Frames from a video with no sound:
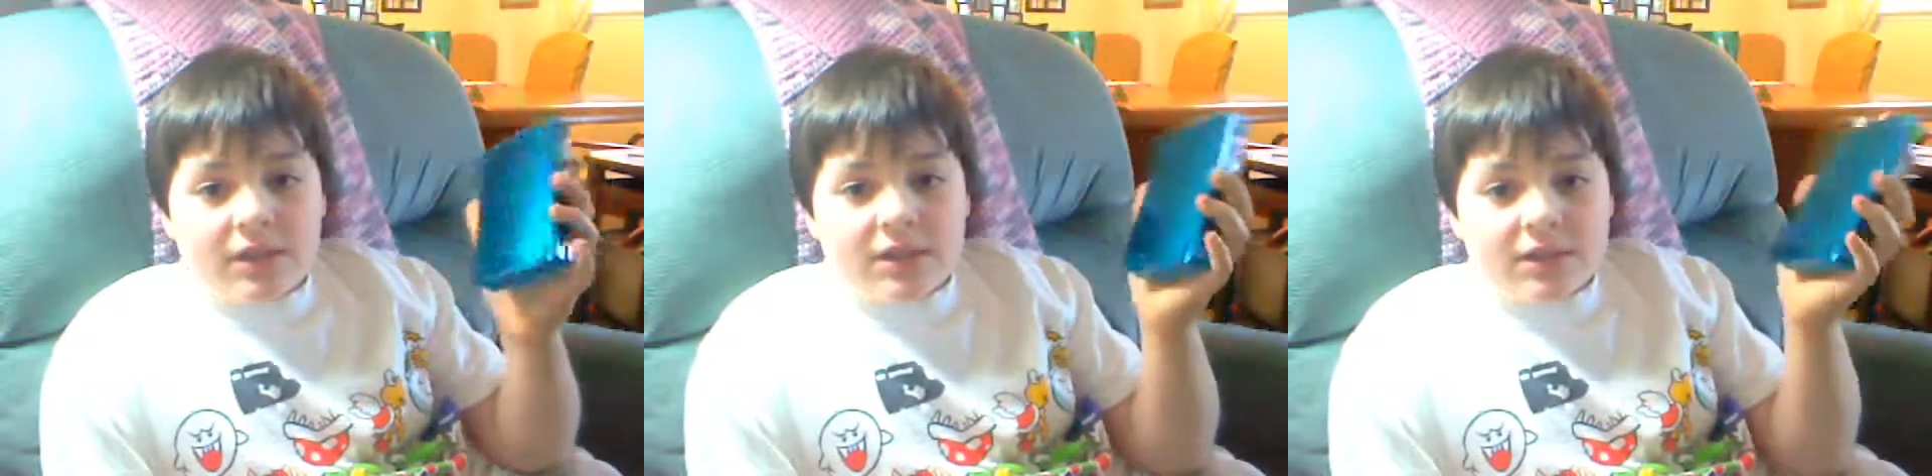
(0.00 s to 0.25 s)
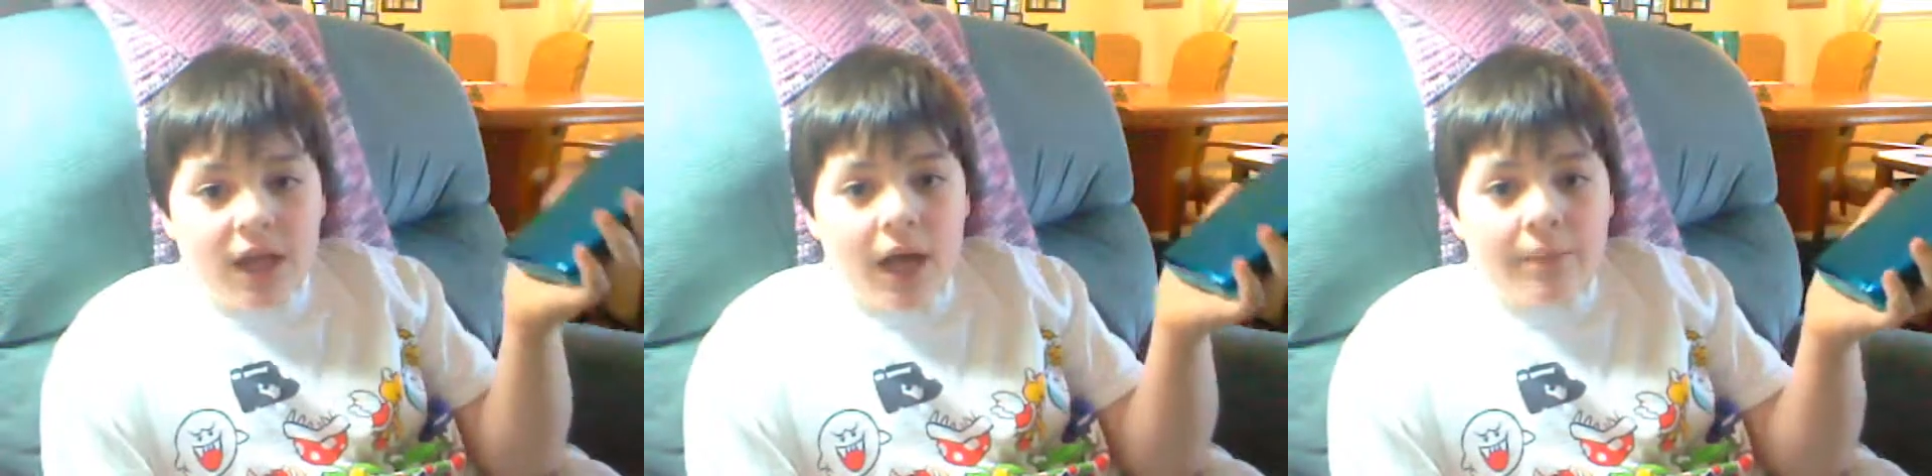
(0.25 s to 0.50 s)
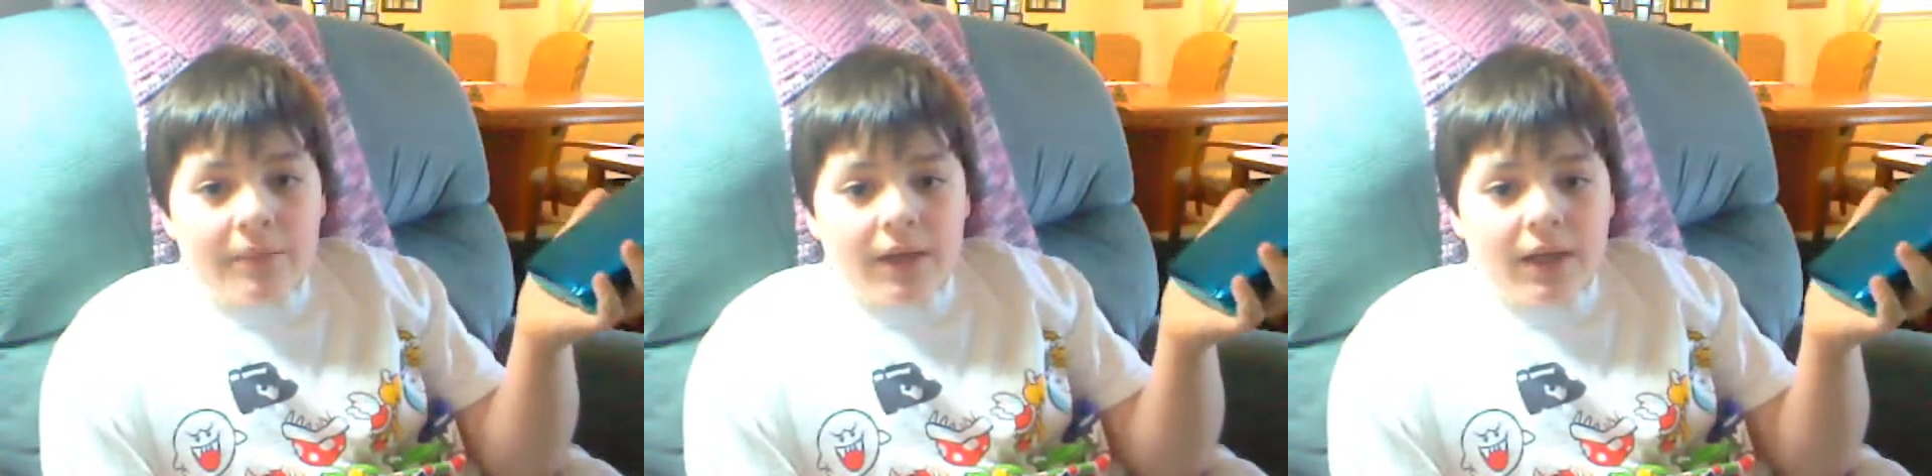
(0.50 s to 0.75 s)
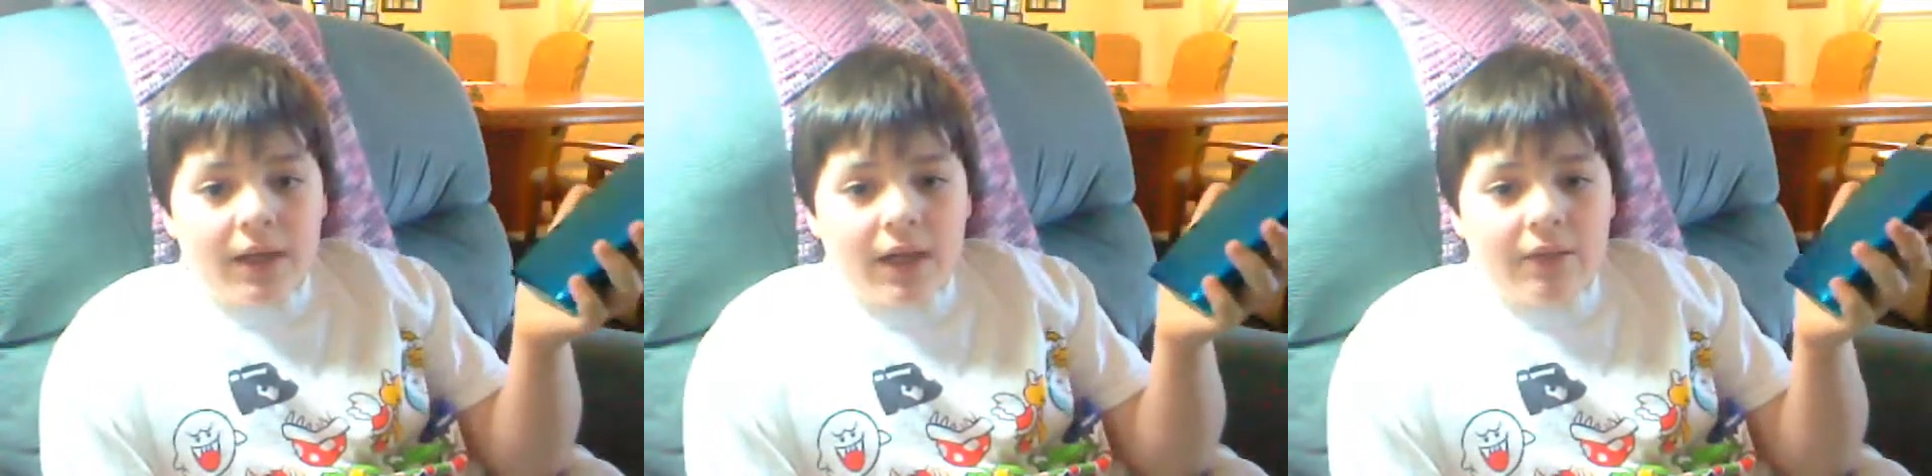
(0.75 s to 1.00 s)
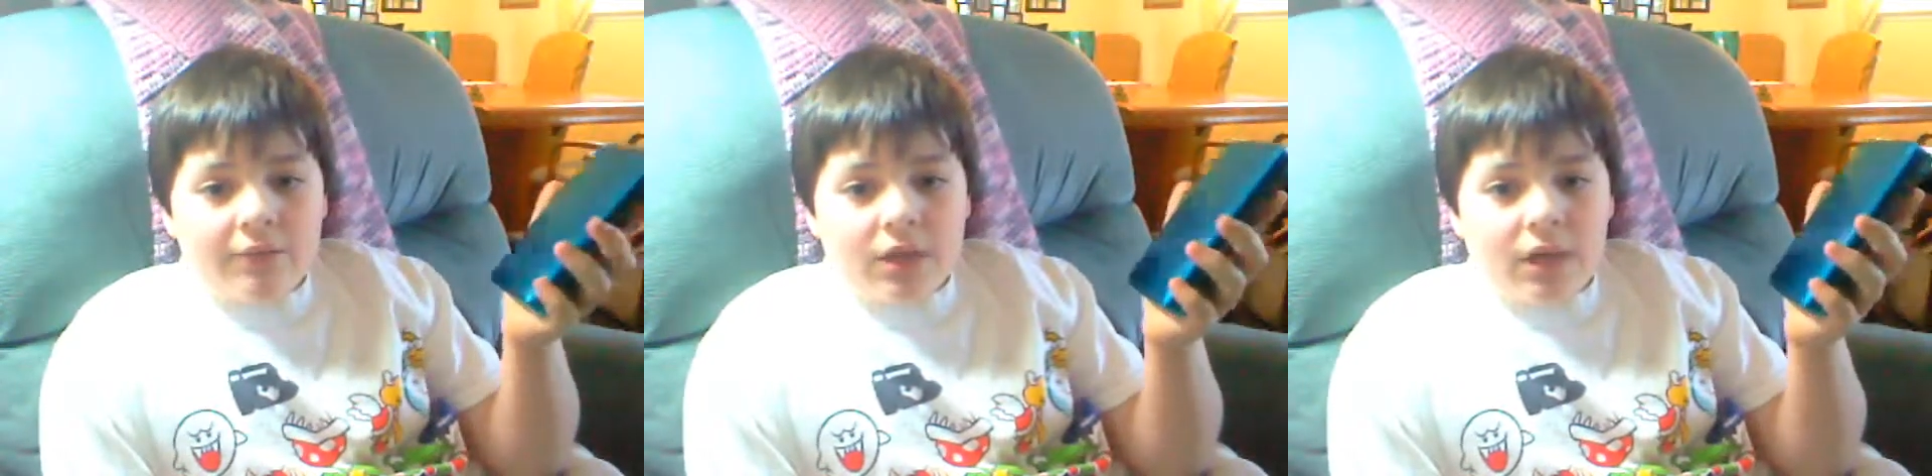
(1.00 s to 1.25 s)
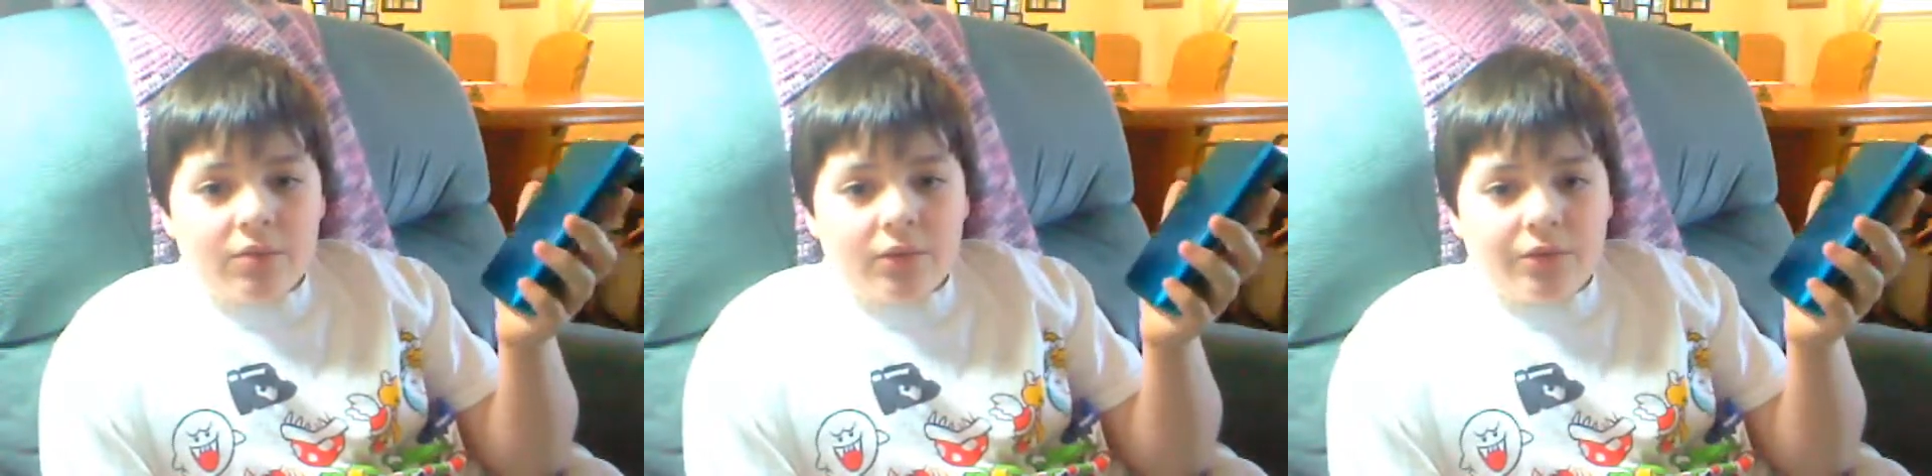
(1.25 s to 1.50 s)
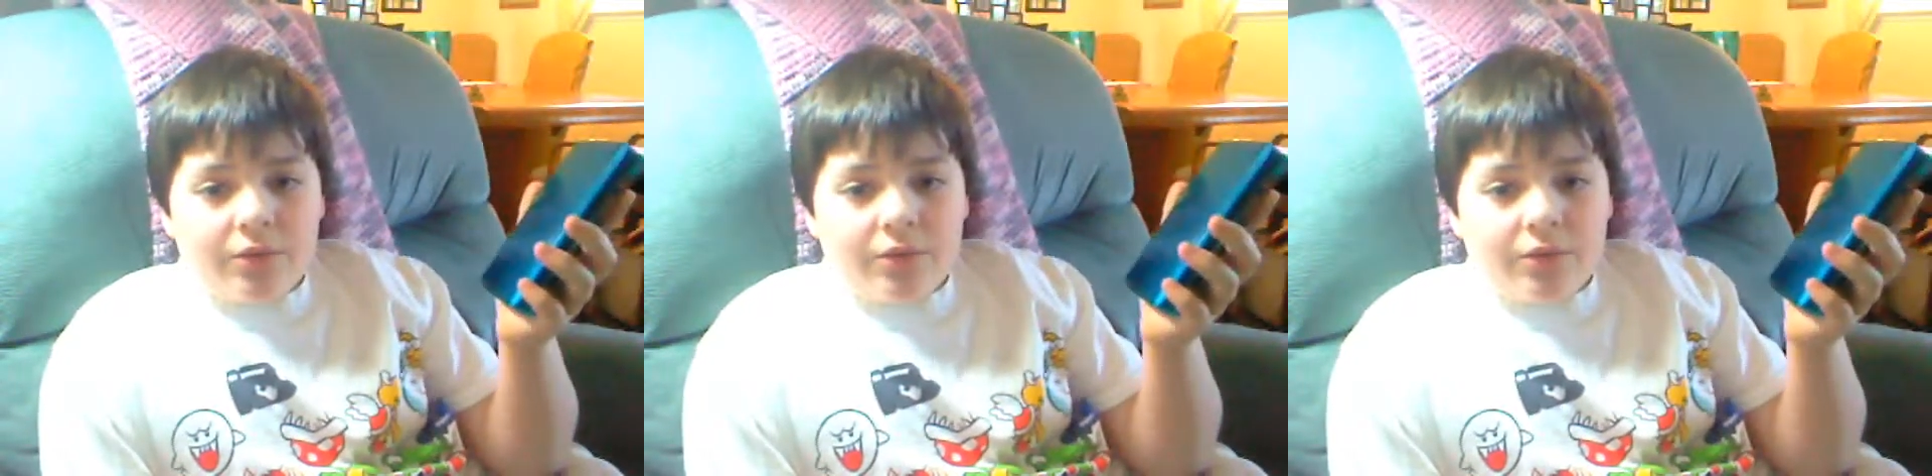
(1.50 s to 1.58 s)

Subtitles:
stopping after April